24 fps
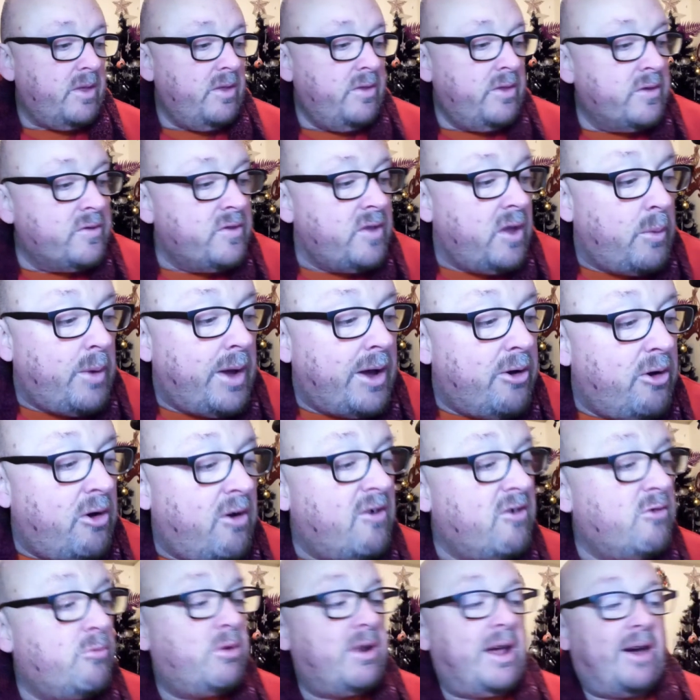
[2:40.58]
There's no
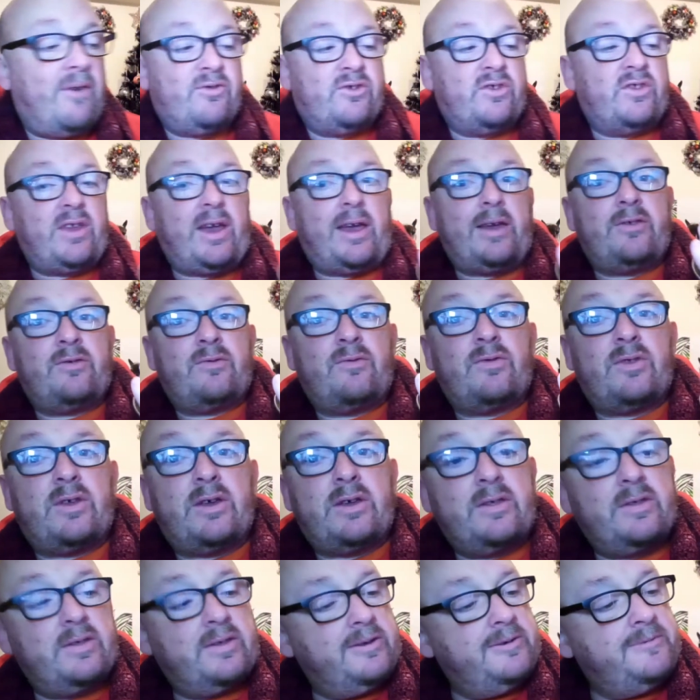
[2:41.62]
horrible aftertaste with
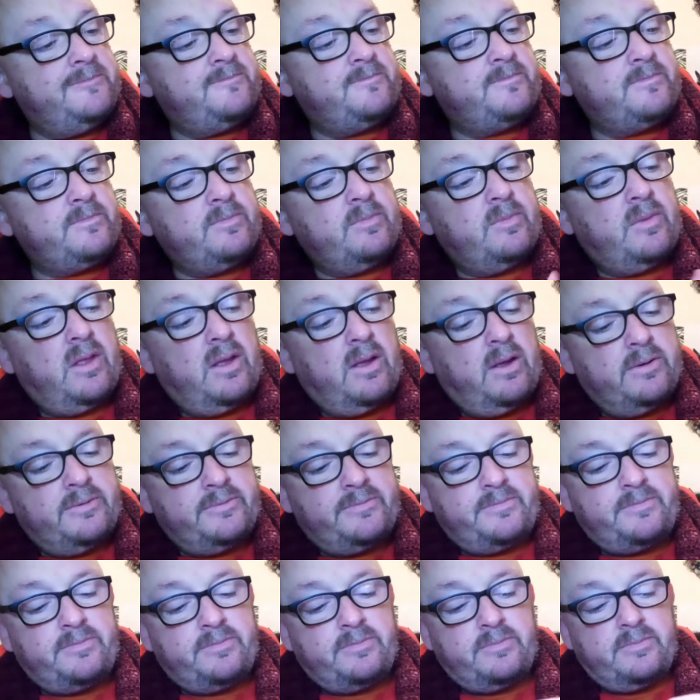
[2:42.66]
this.
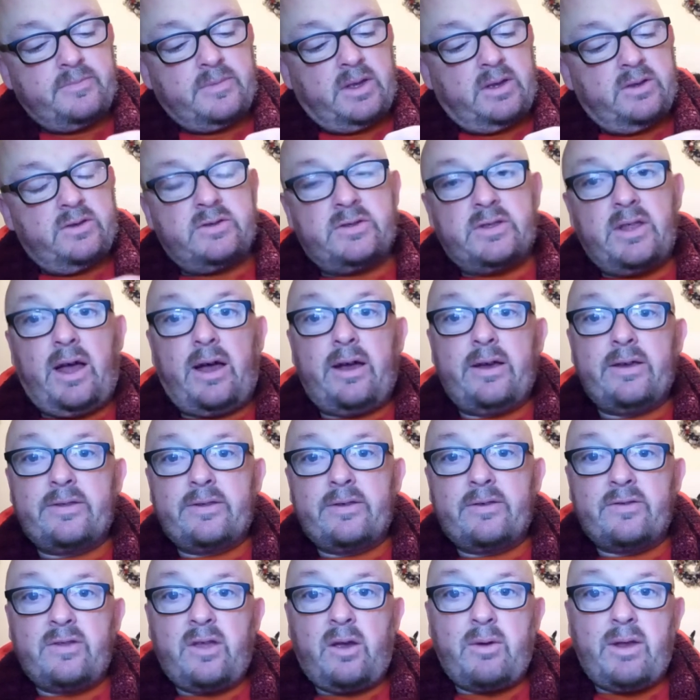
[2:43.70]
It's nice.
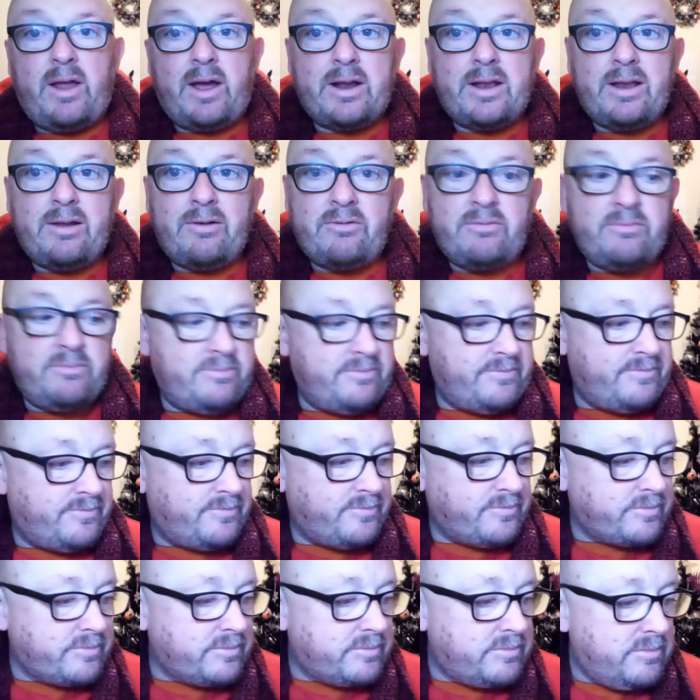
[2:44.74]
There's no like little
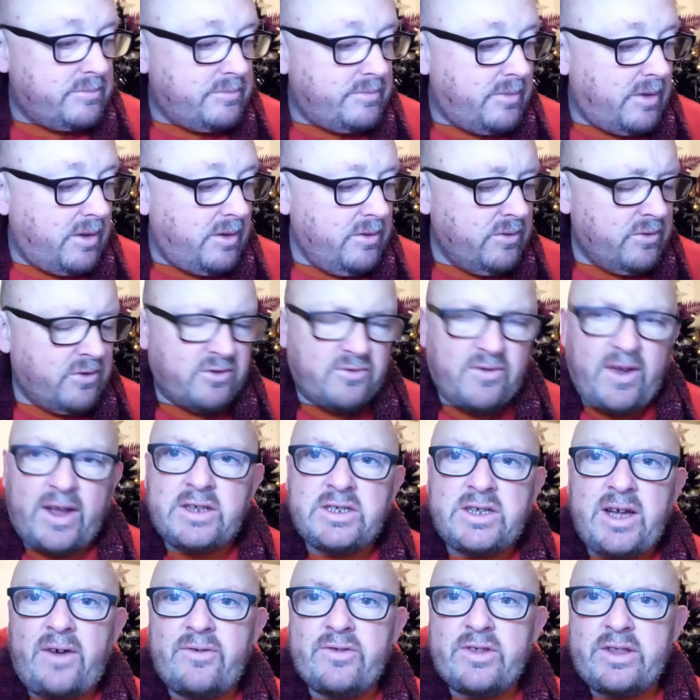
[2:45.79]

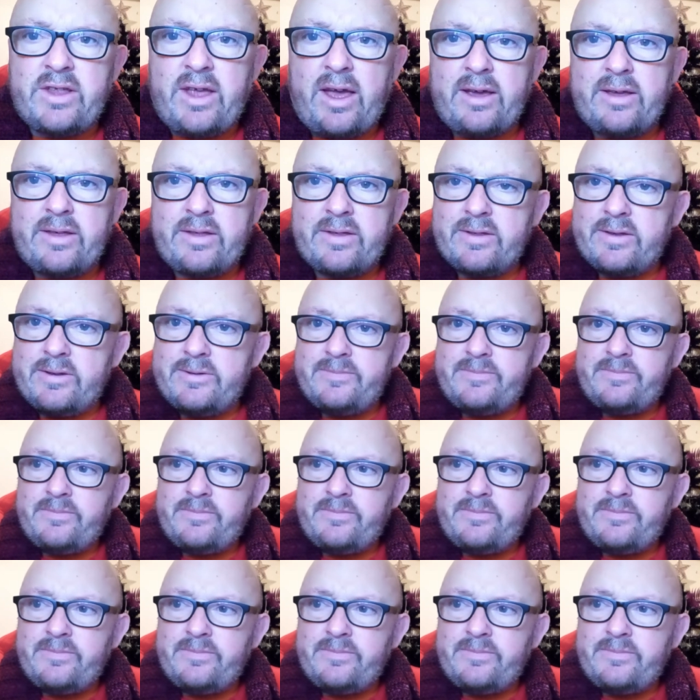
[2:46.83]
strange aftertaste.